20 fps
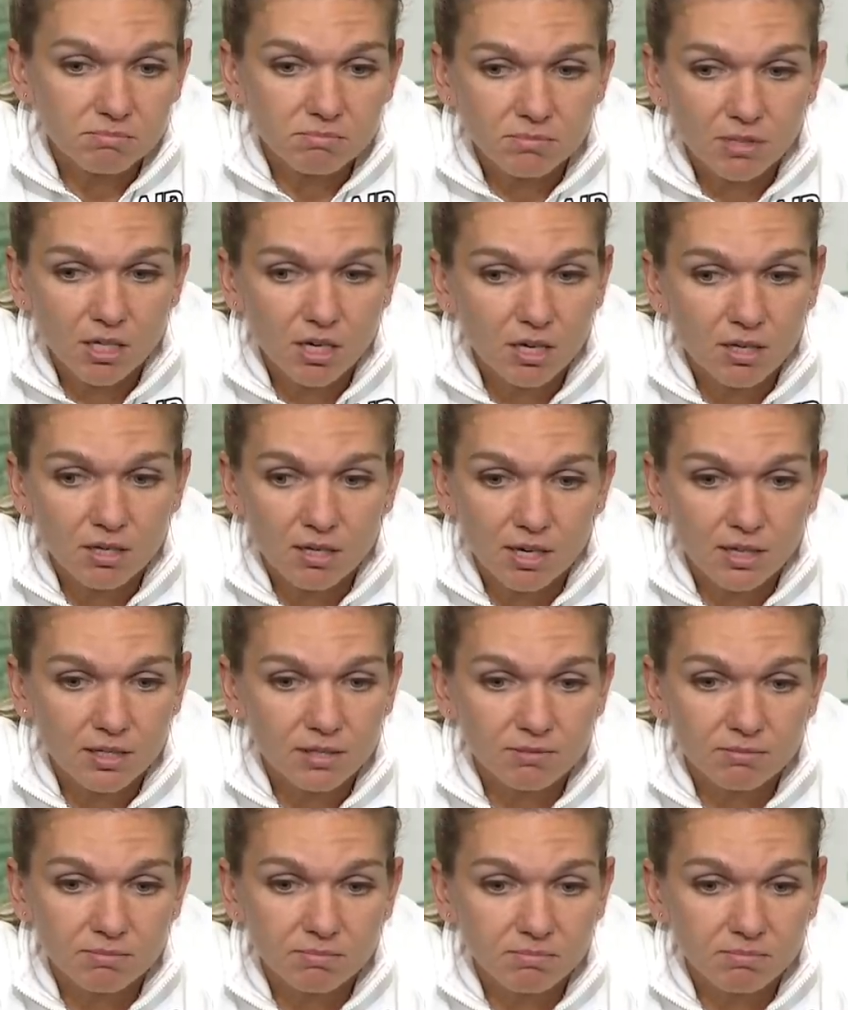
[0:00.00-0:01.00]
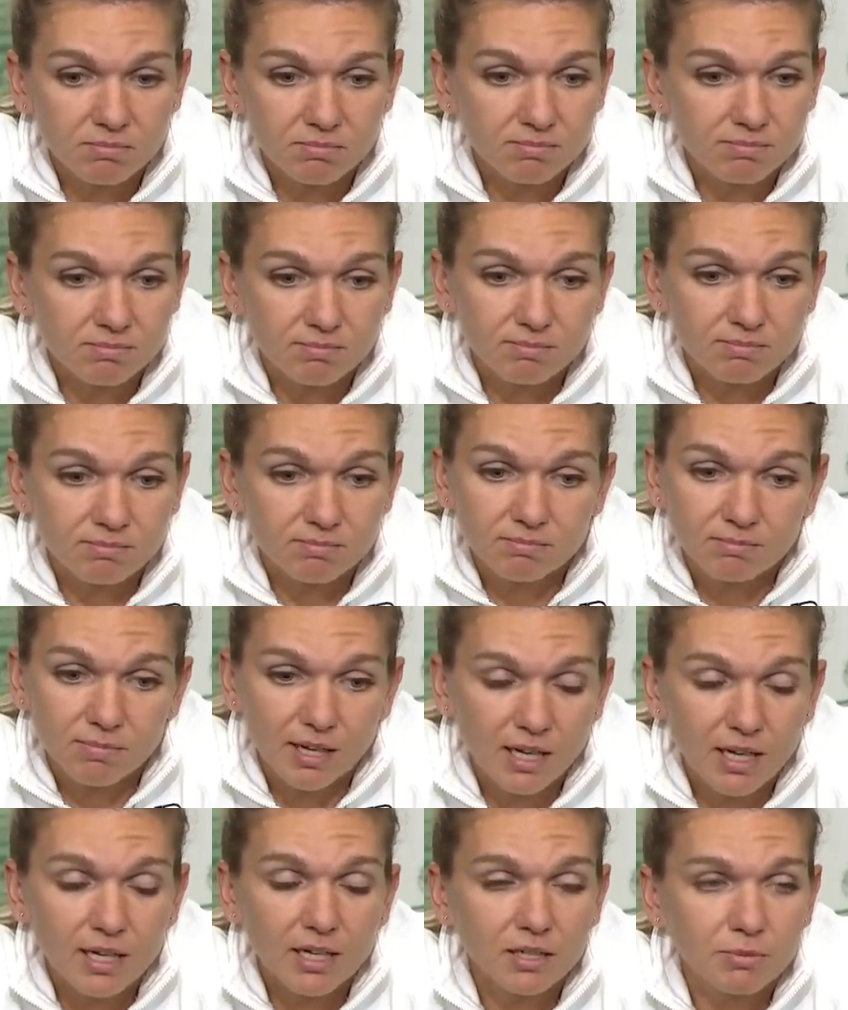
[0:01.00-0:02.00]

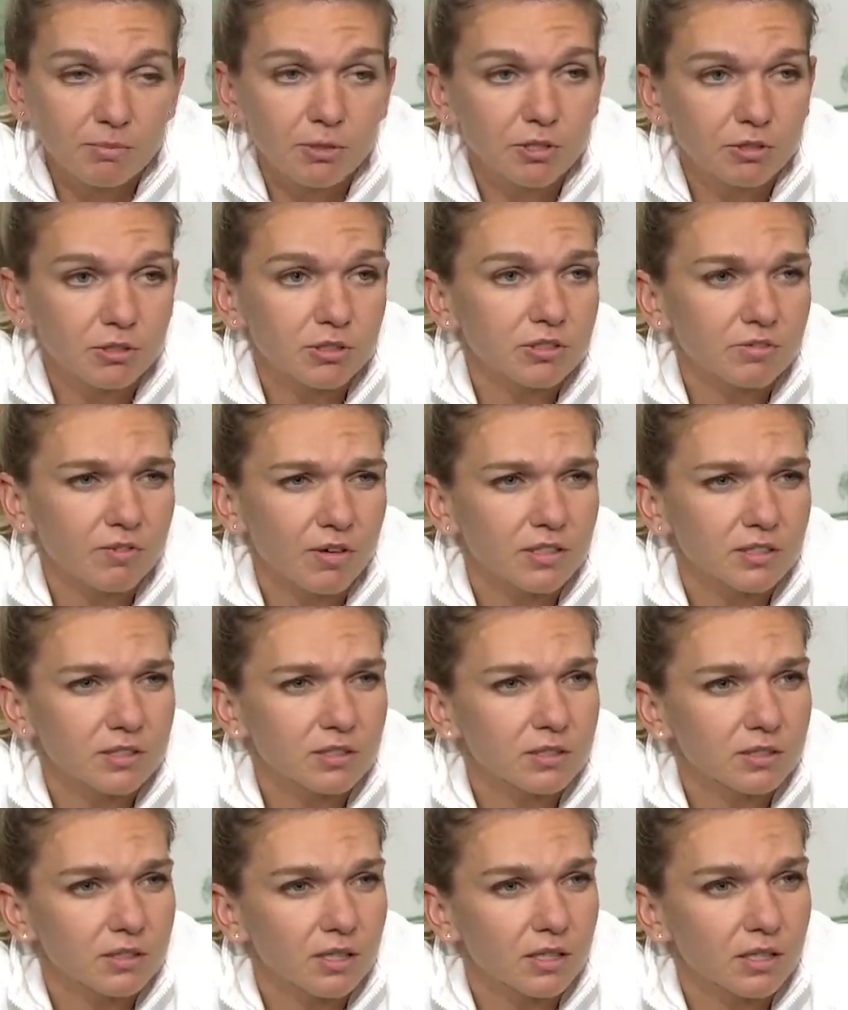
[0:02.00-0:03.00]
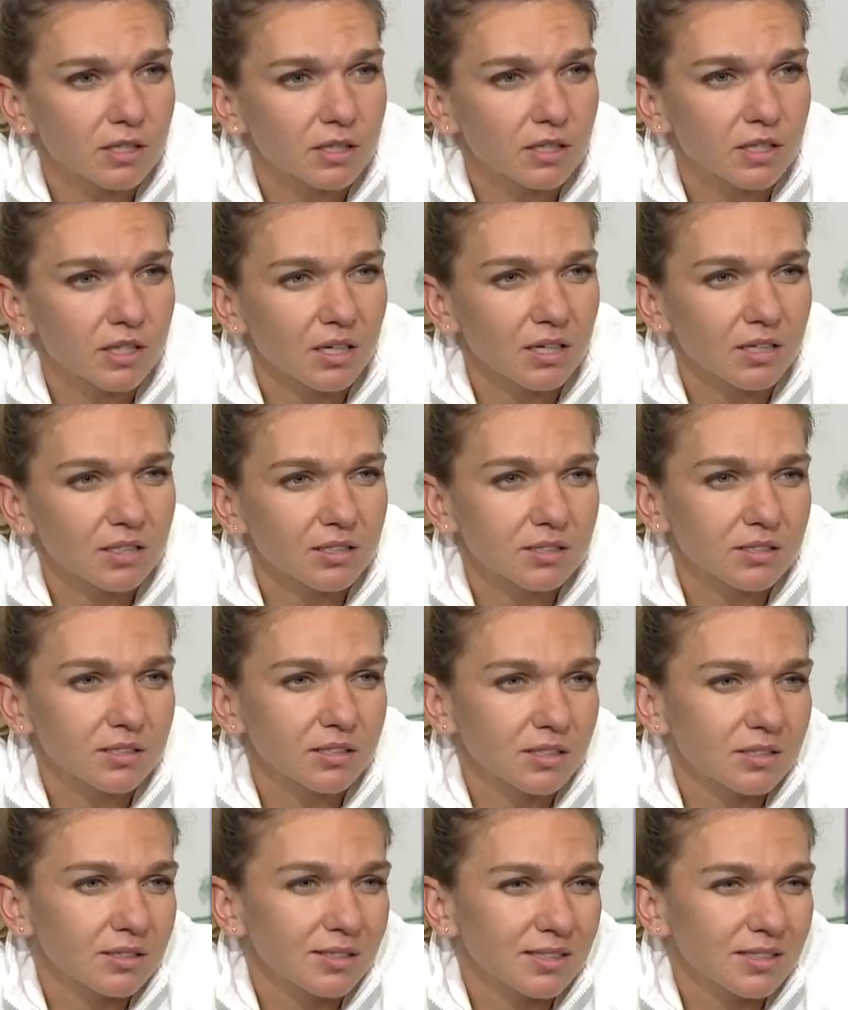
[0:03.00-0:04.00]
I like it because it's fast. I think
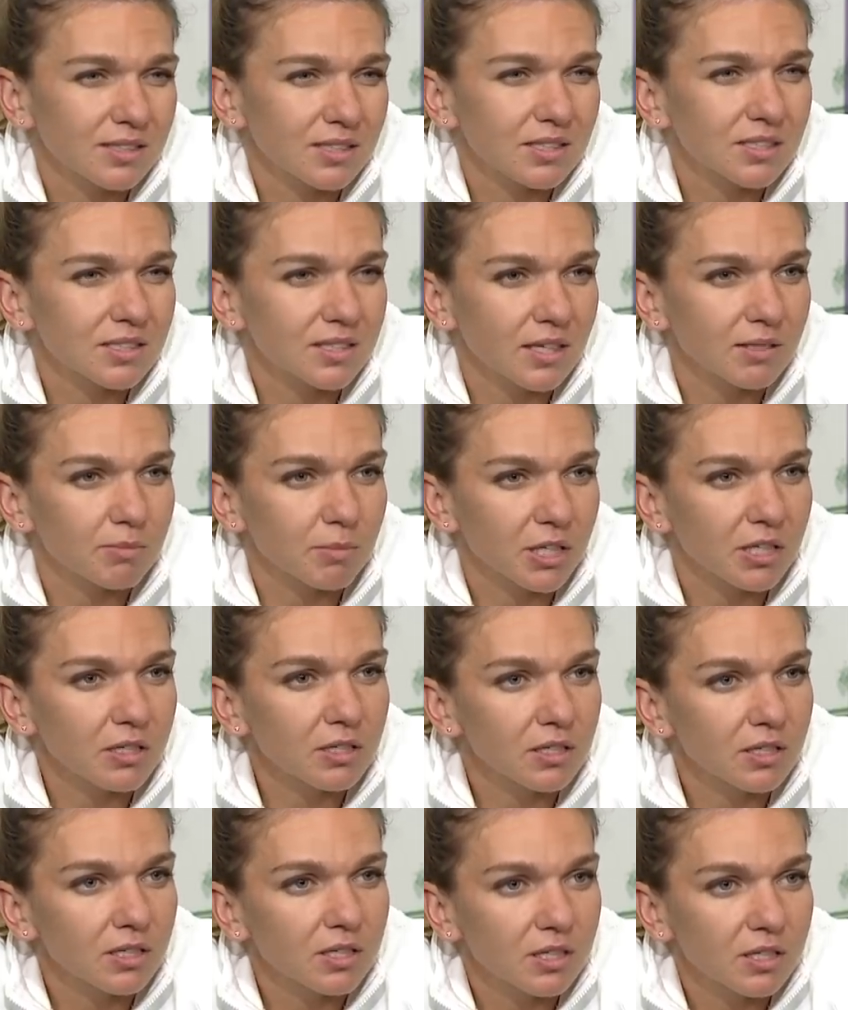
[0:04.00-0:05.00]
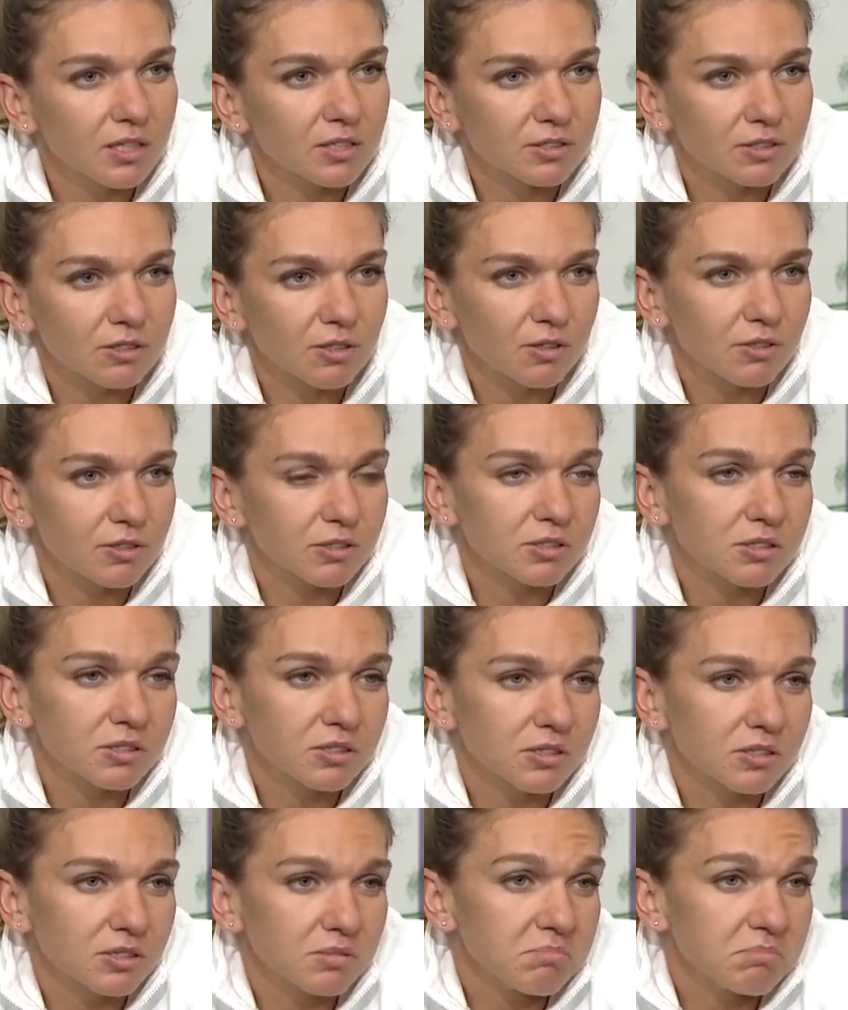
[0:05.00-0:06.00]
it's inside me, so it's
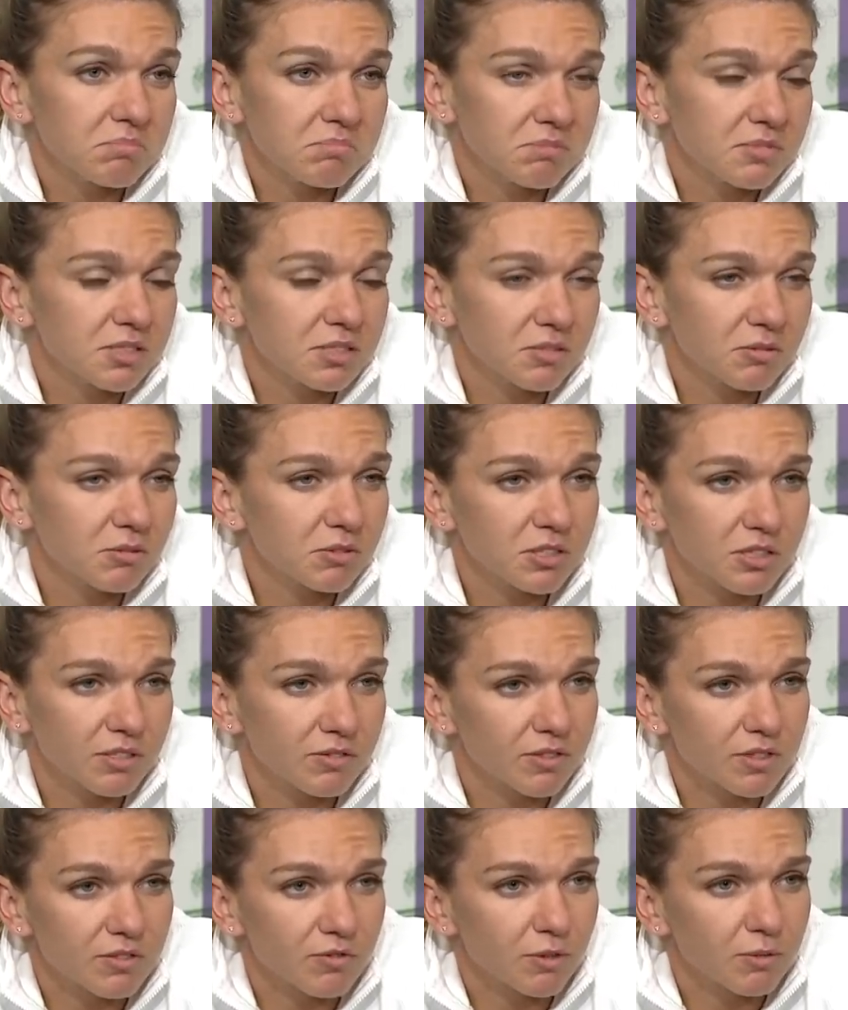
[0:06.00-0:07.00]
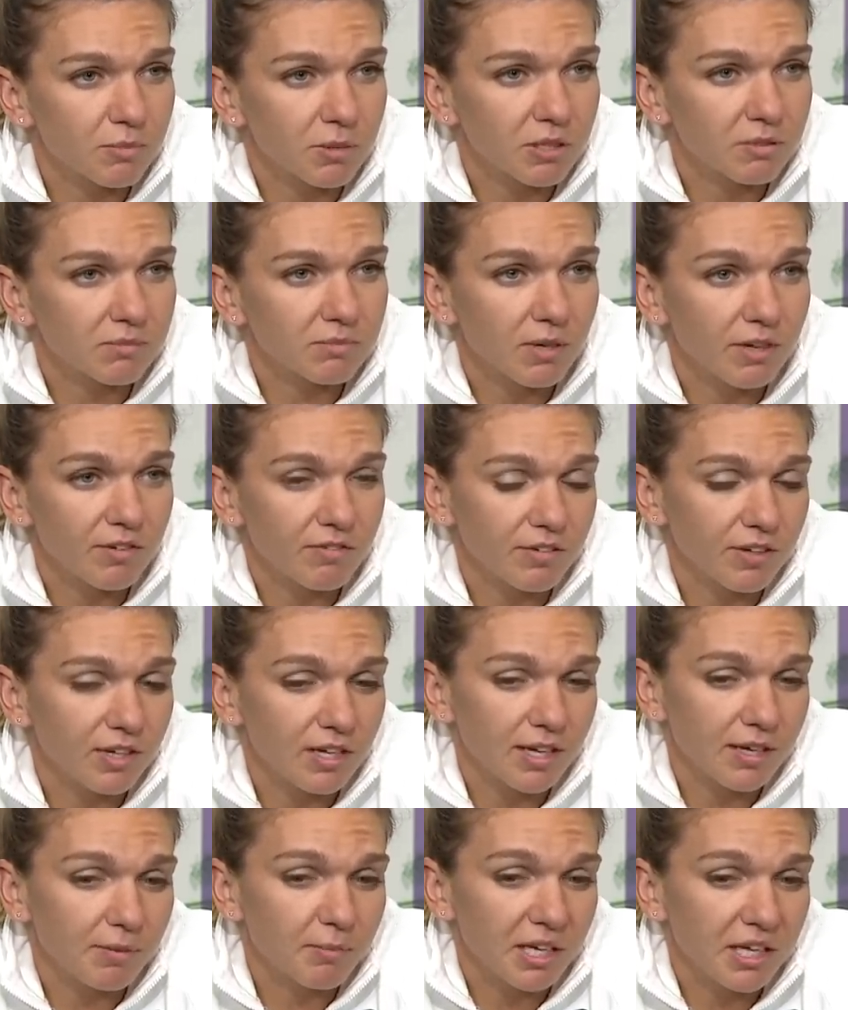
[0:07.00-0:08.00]
a good surface for me. I feel
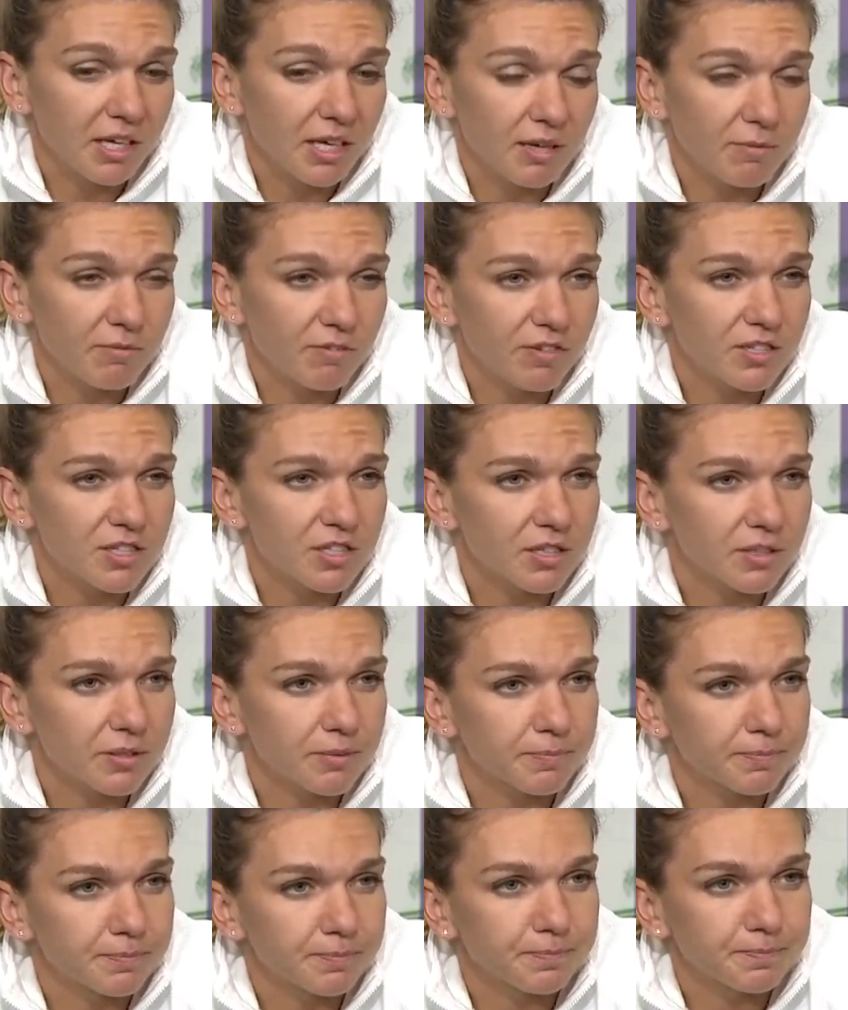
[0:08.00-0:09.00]
like my game fits it.